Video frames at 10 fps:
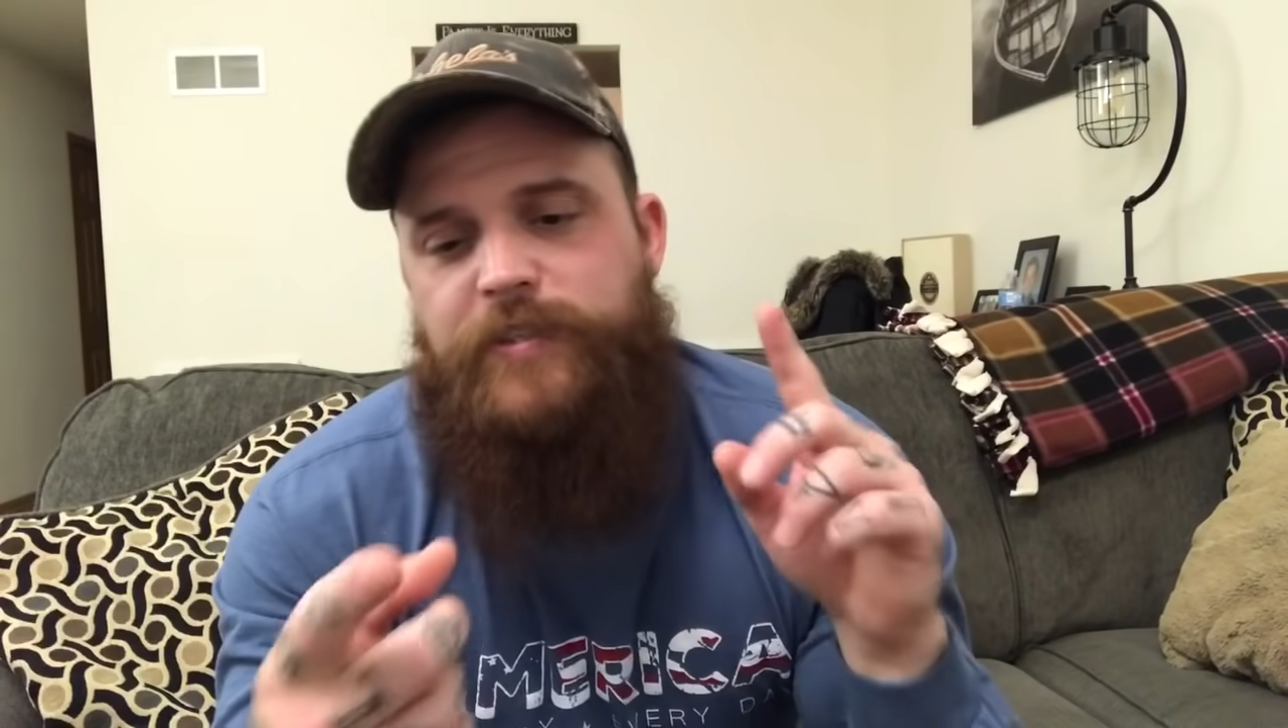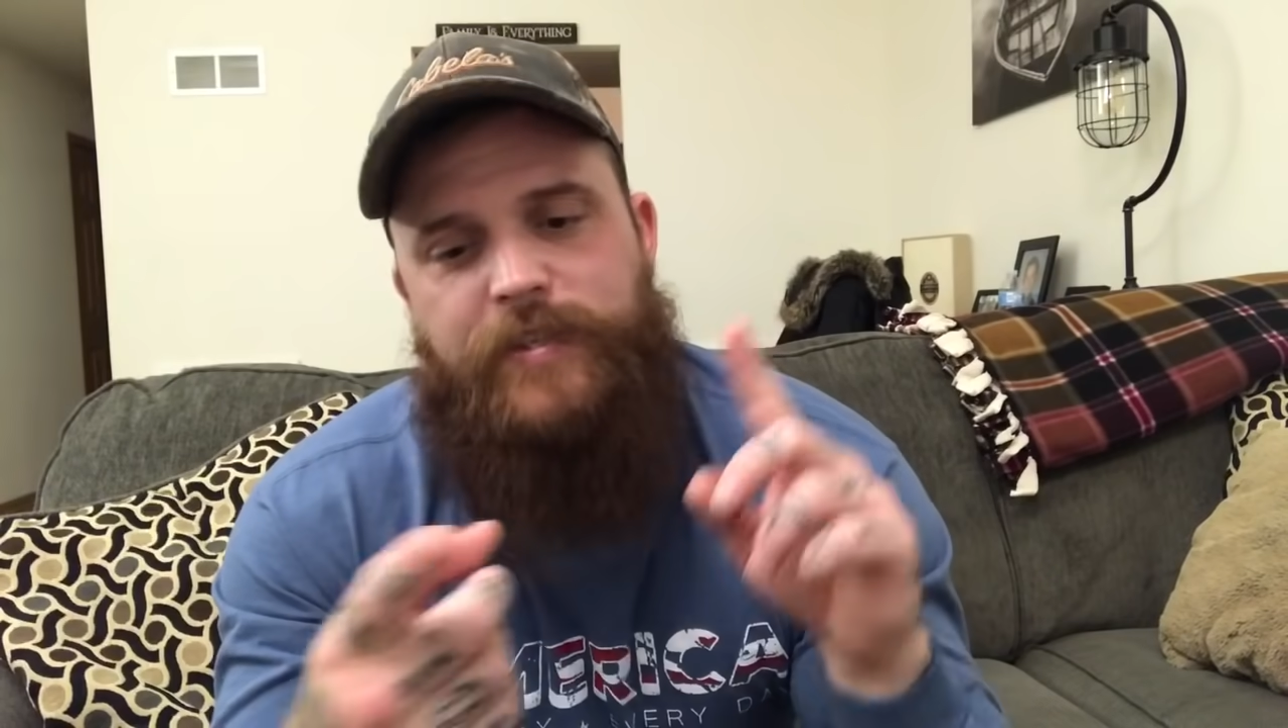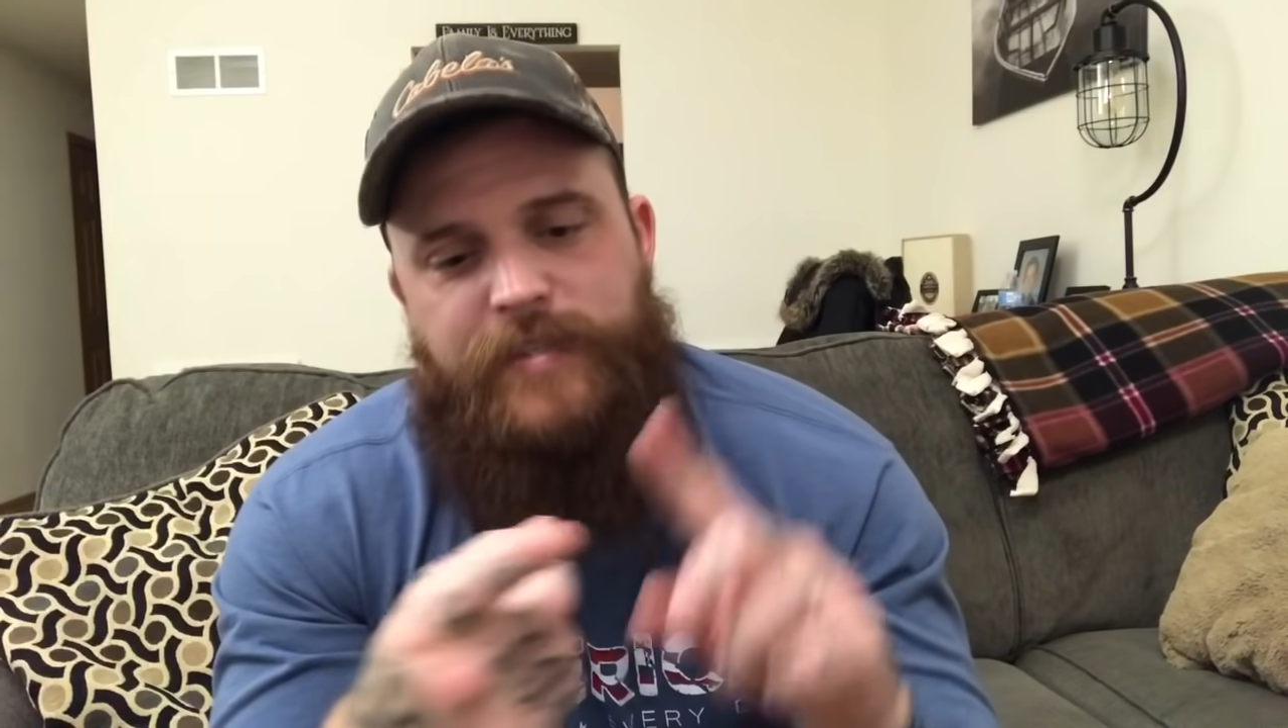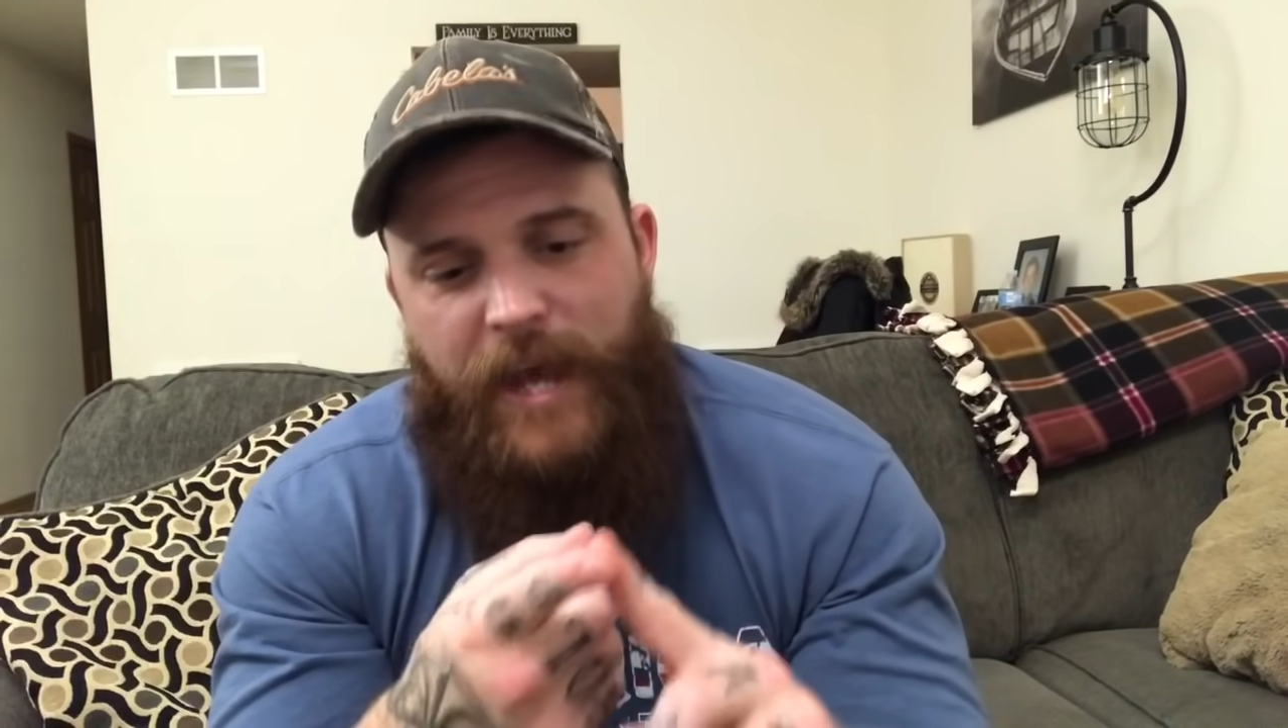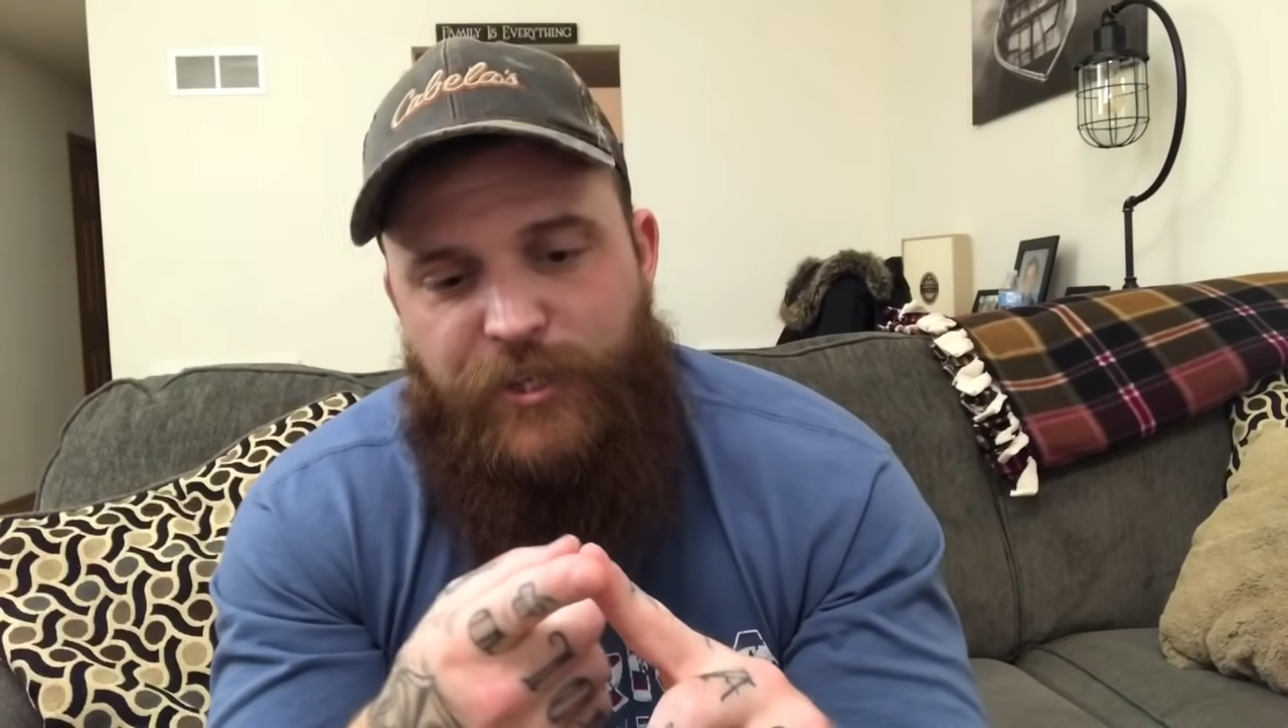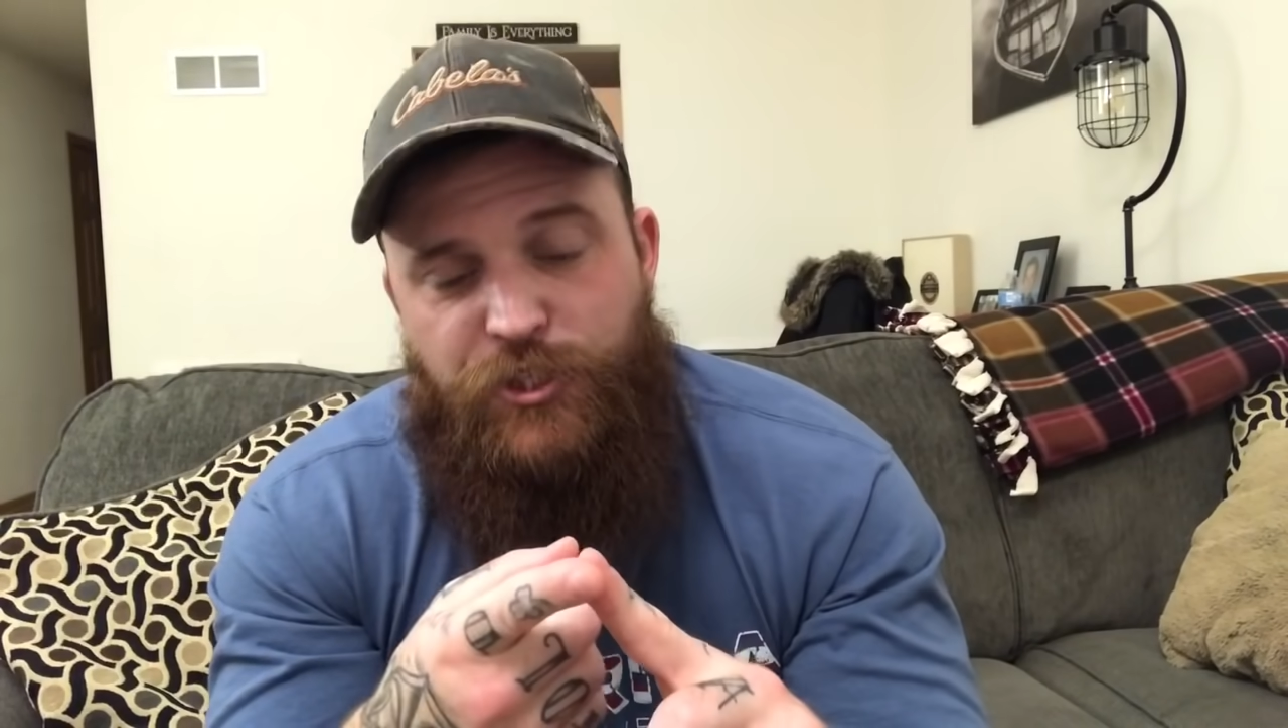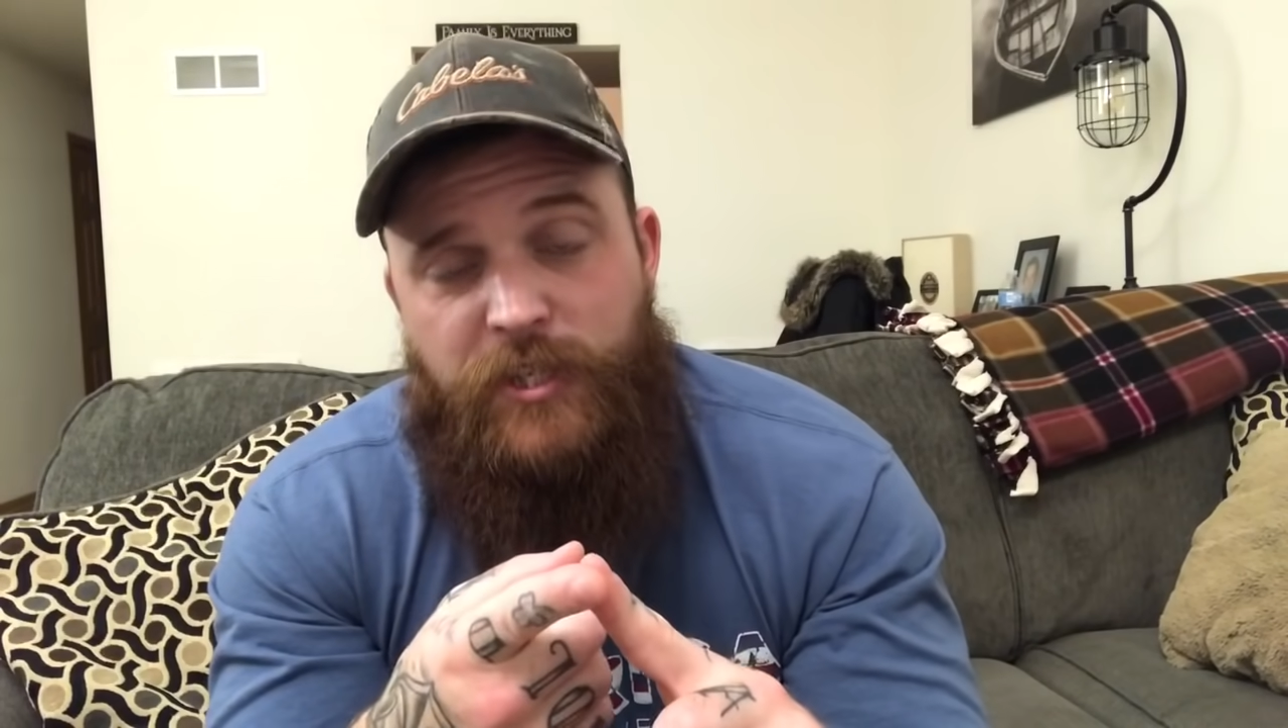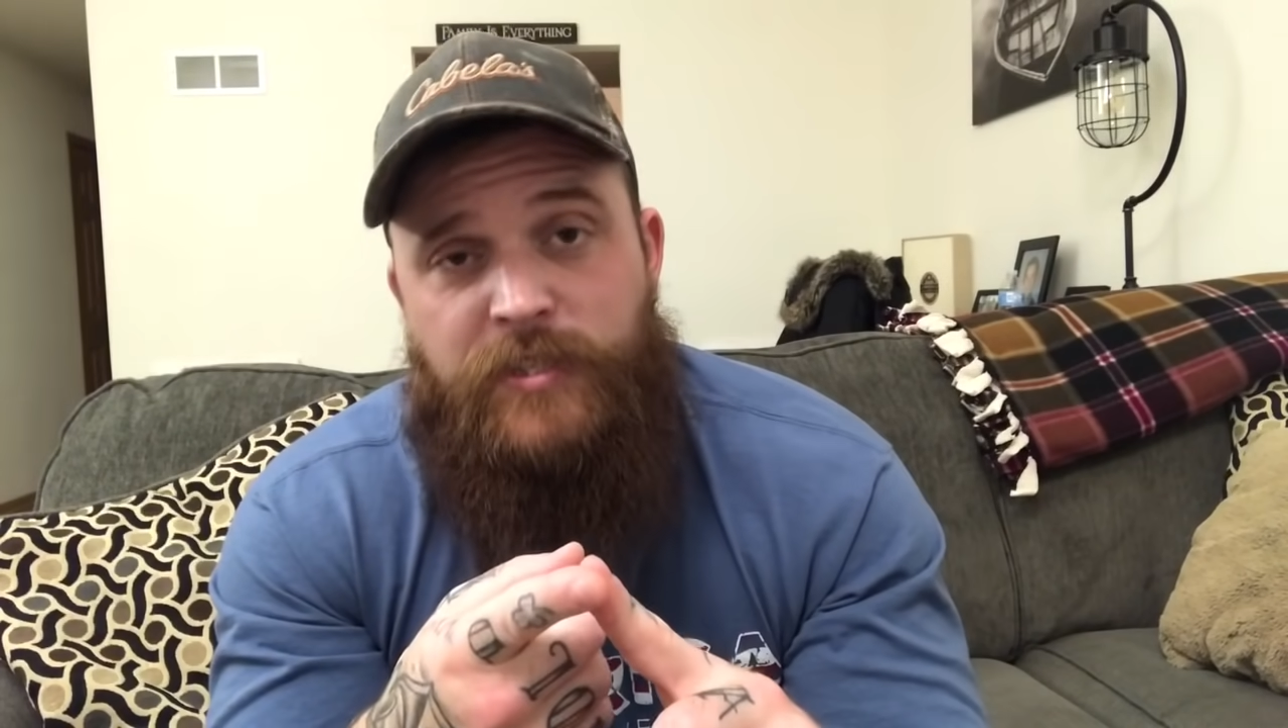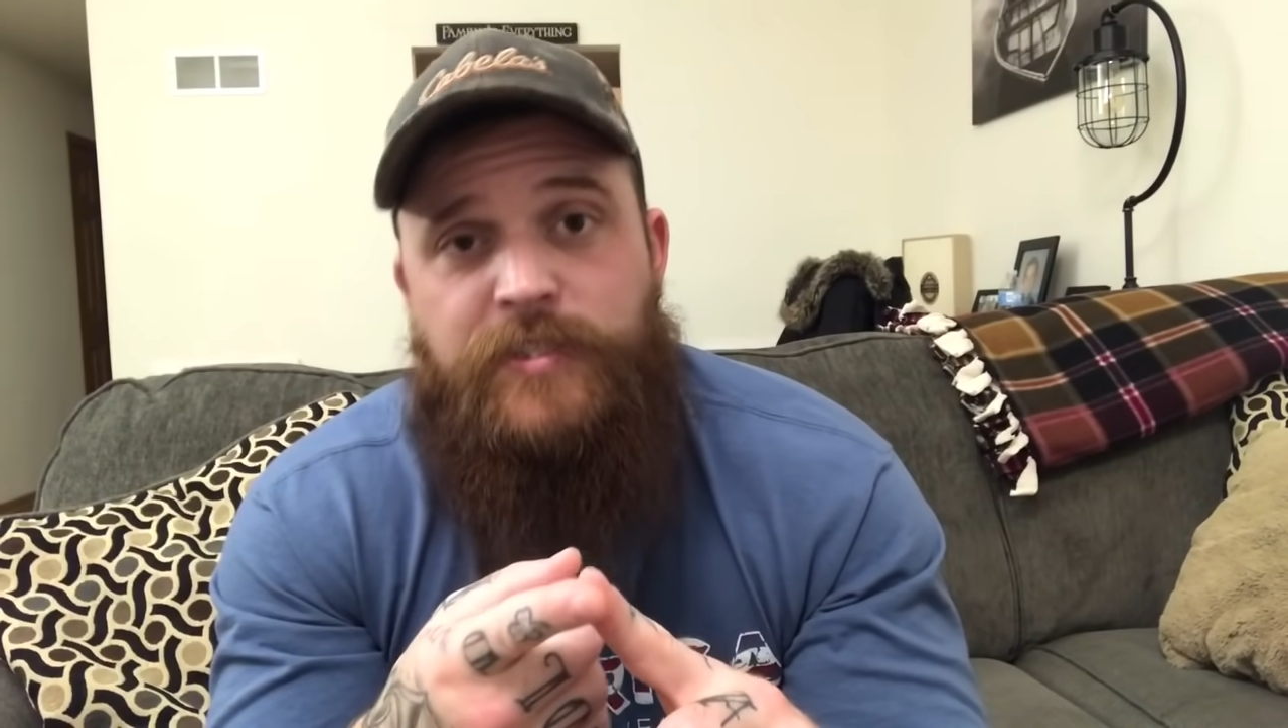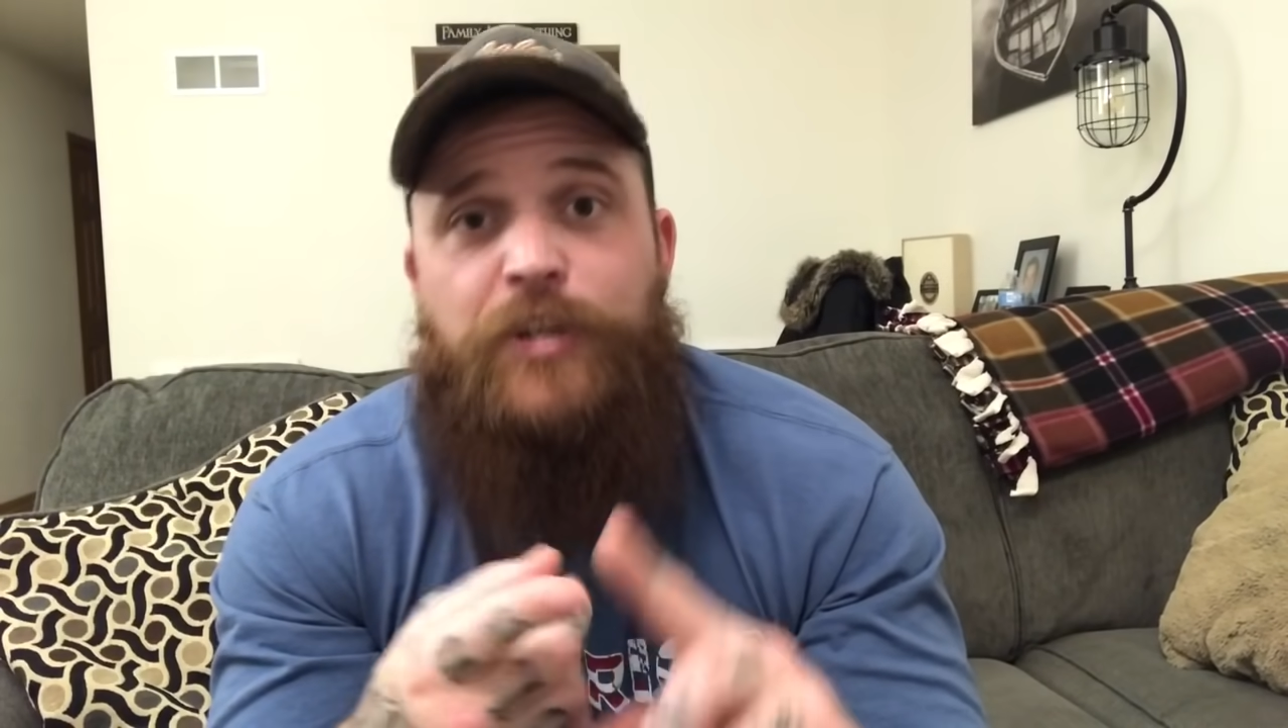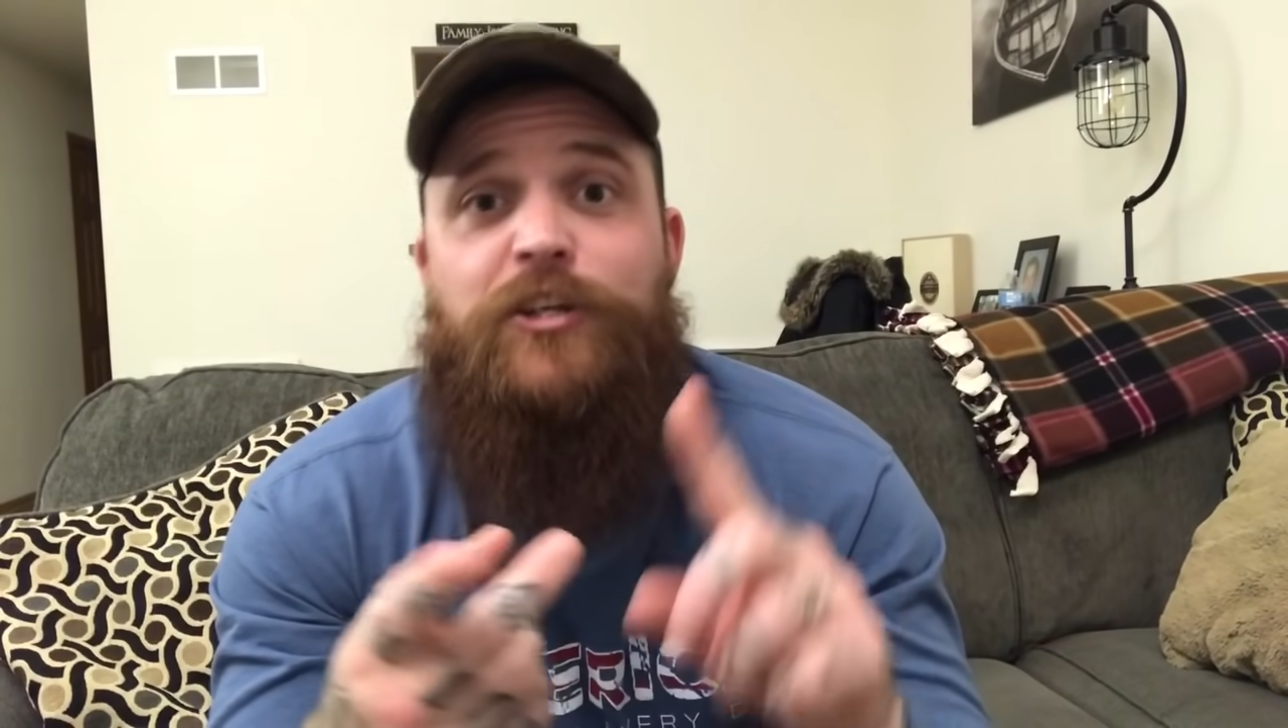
the then